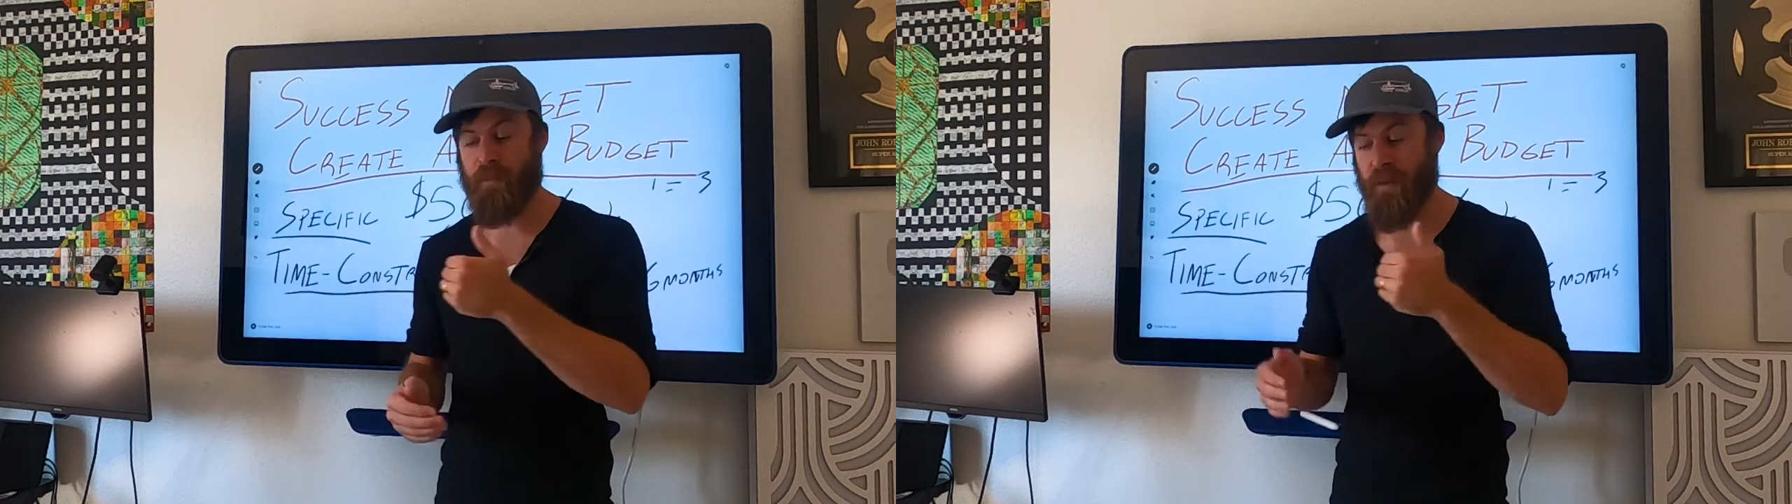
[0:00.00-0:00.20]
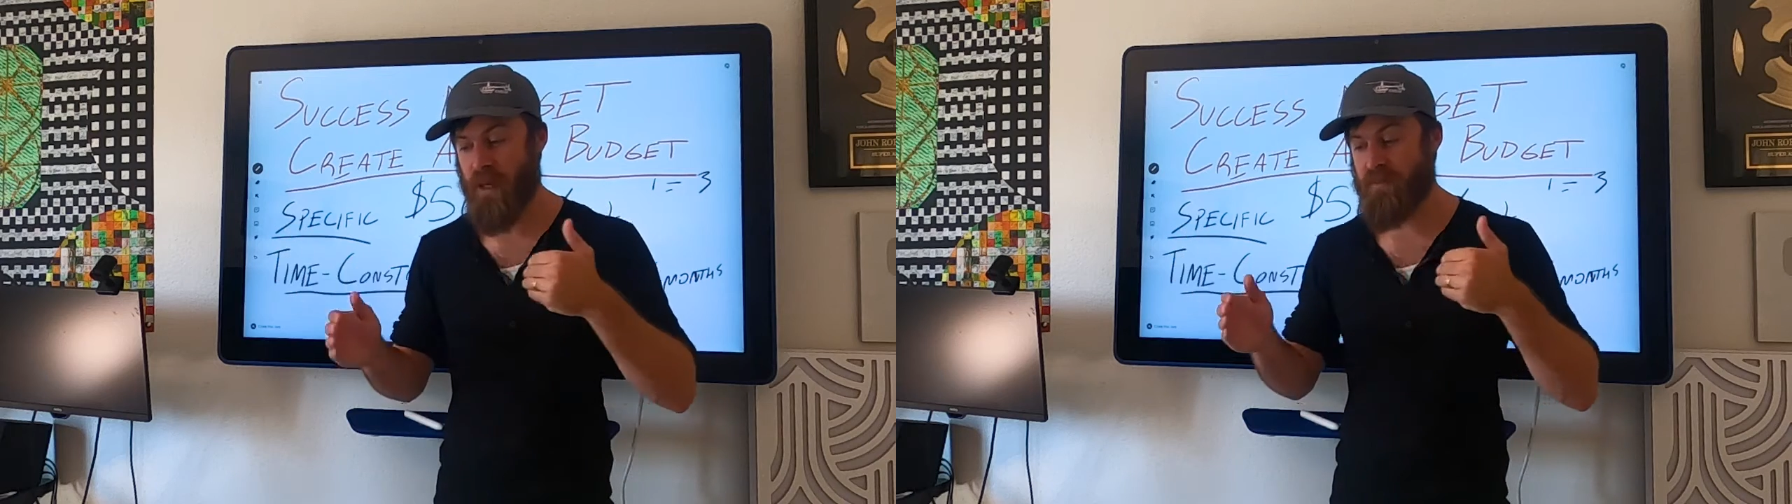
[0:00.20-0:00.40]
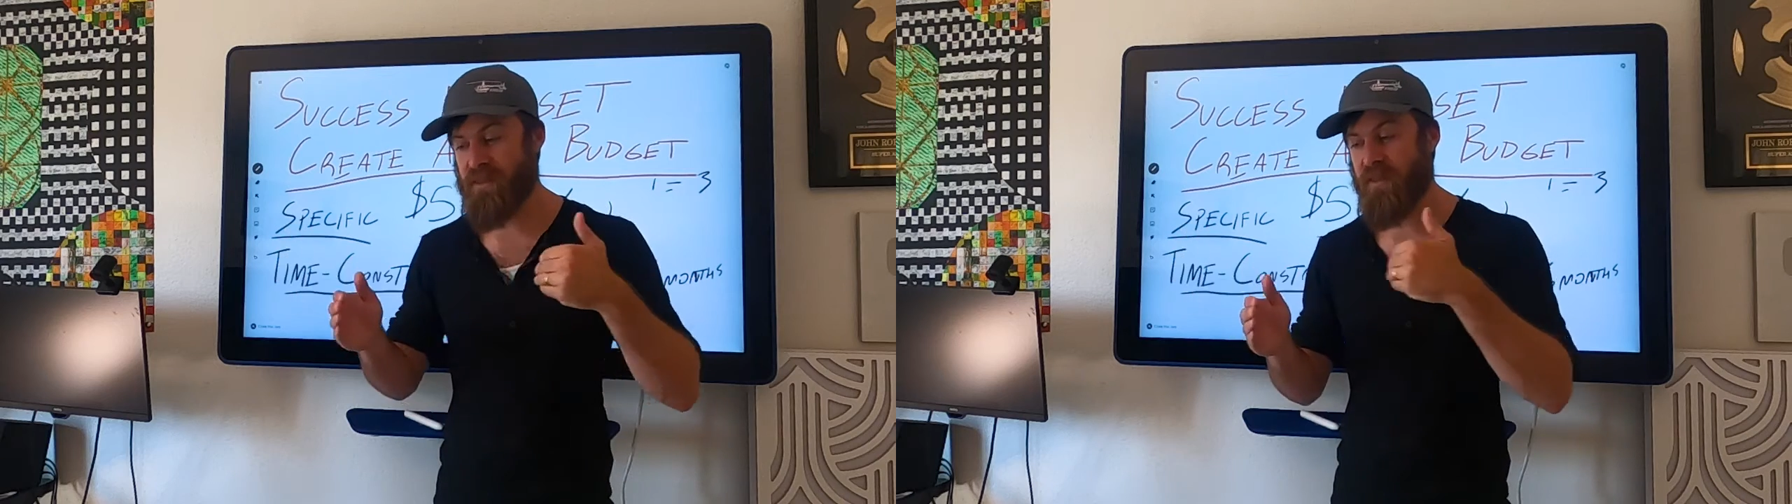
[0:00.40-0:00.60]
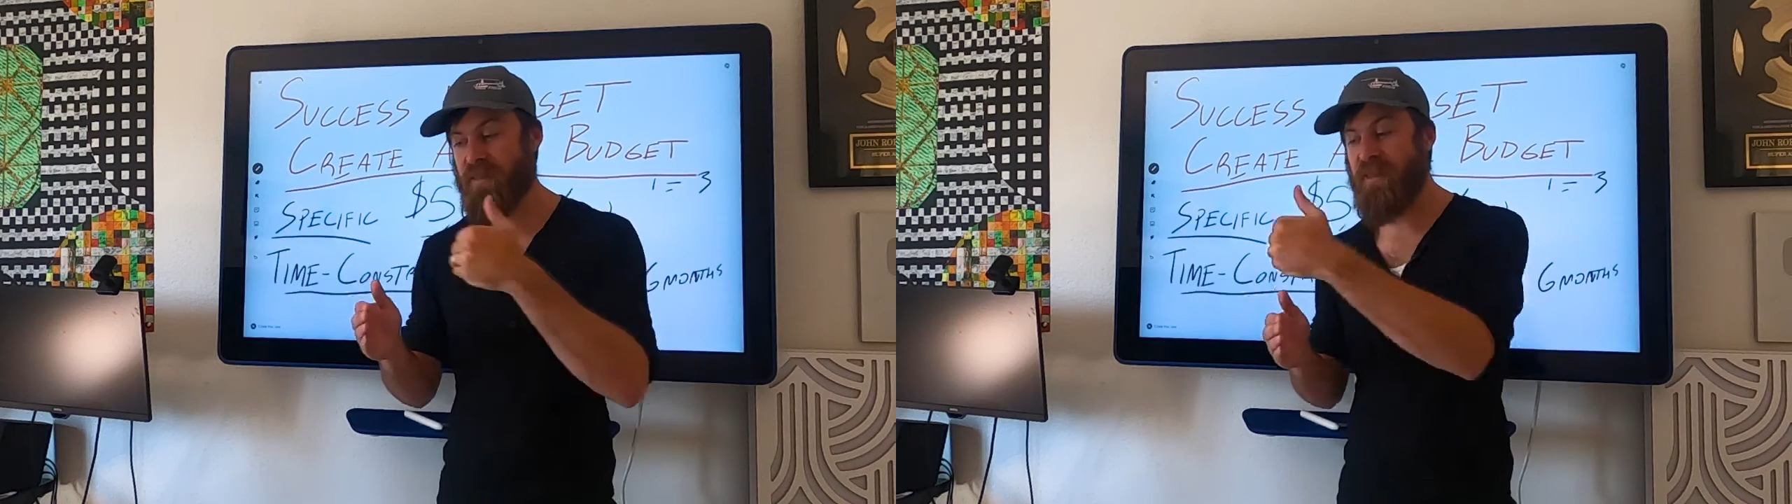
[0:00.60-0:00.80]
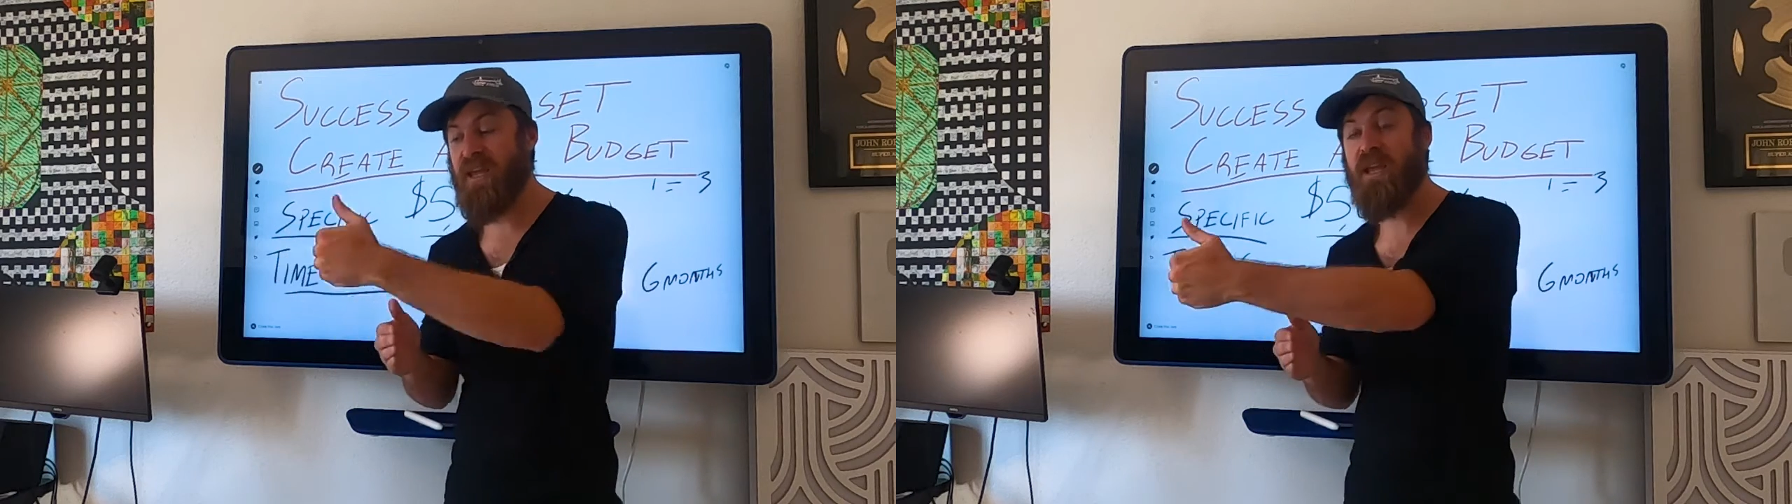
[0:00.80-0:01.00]
It becomes a
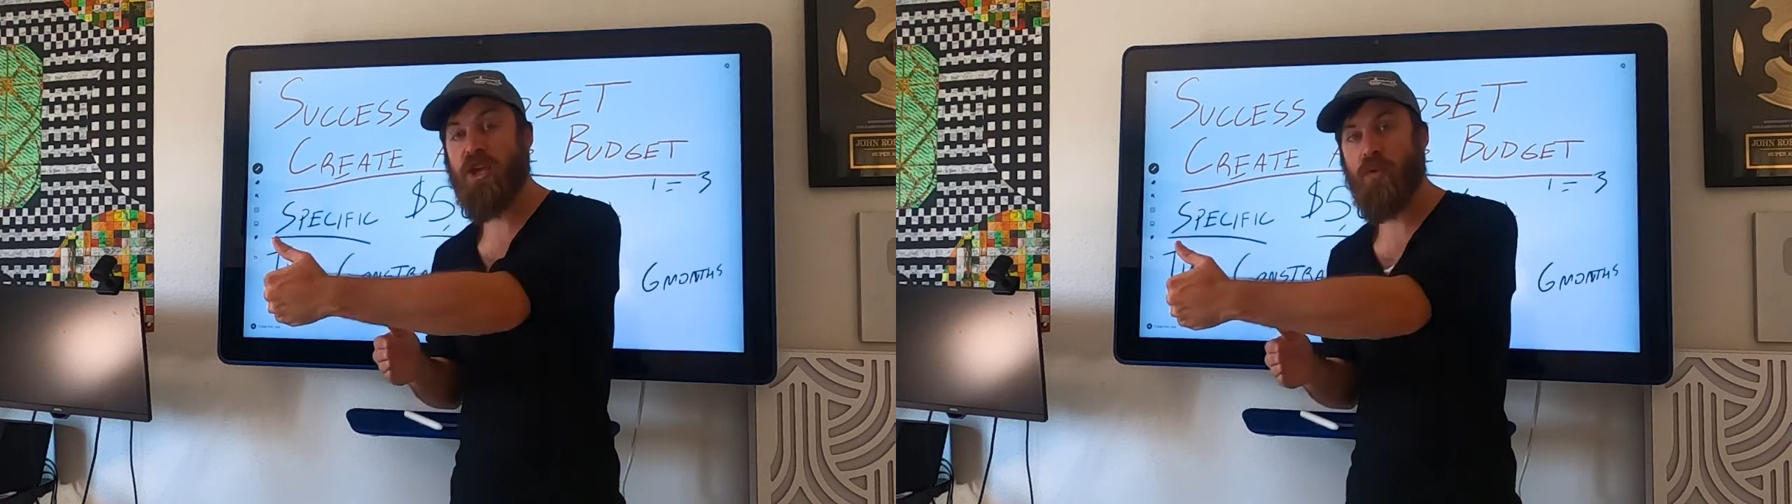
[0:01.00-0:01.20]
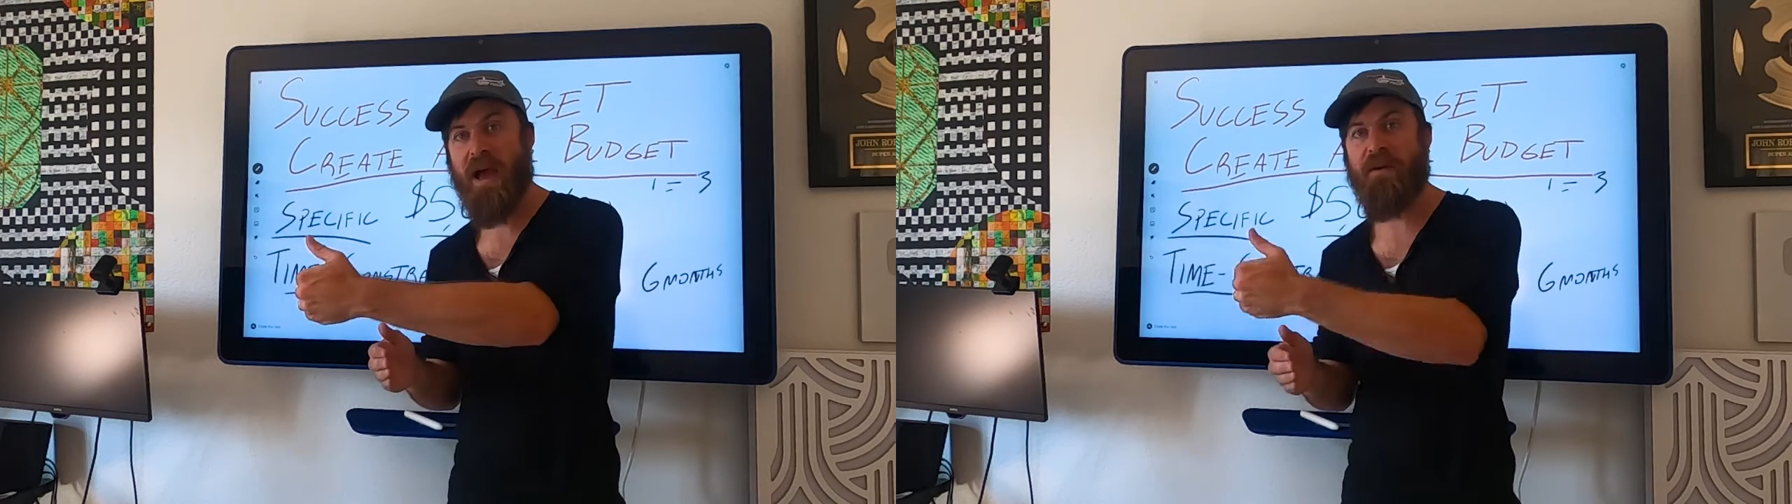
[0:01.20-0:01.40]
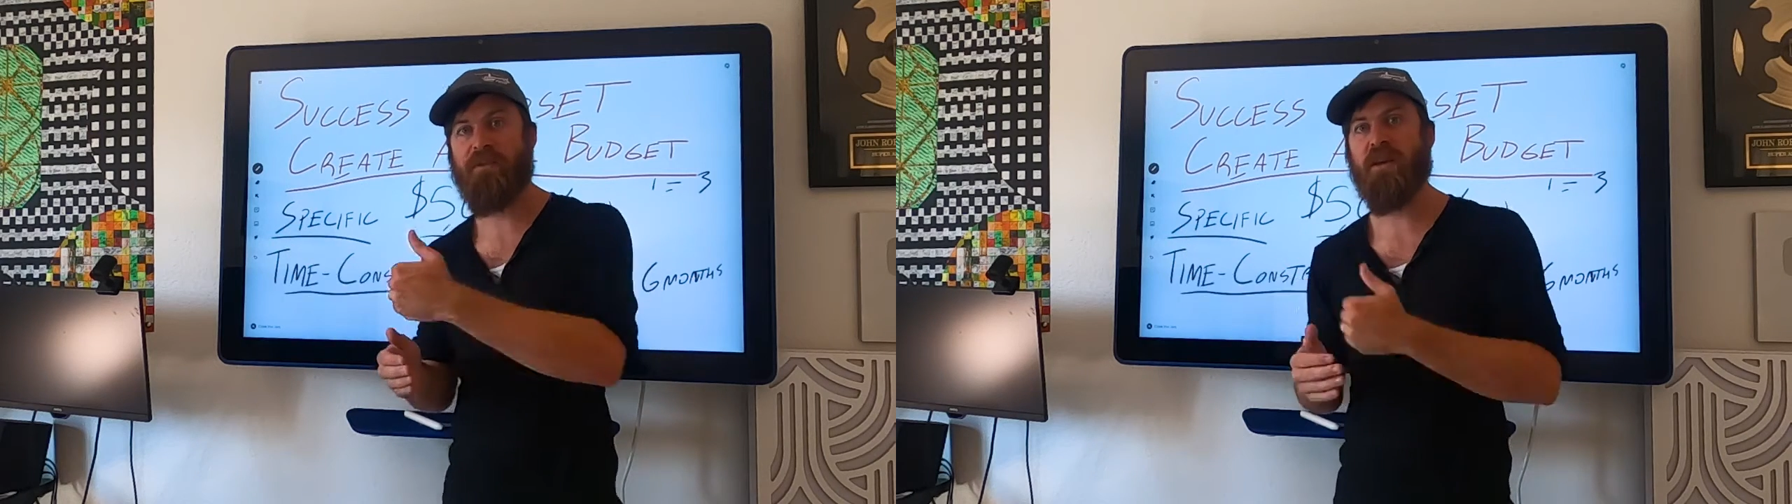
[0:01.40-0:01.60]
thing you have